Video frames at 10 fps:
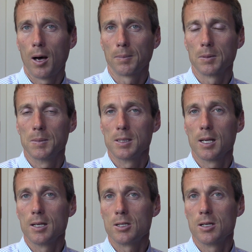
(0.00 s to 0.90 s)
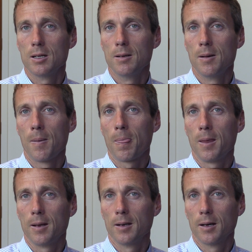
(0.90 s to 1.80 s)
optimization,
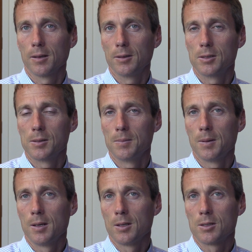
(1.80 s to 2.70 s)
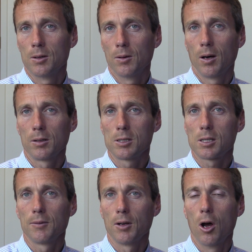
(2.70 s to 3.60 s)
and others. So I'll just
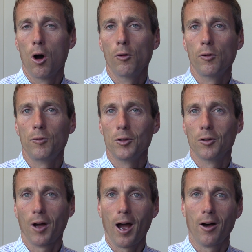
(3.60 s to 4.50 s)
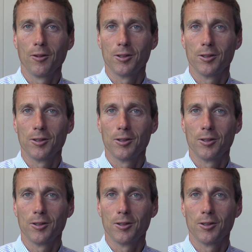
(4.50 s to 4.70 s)
give an overview of how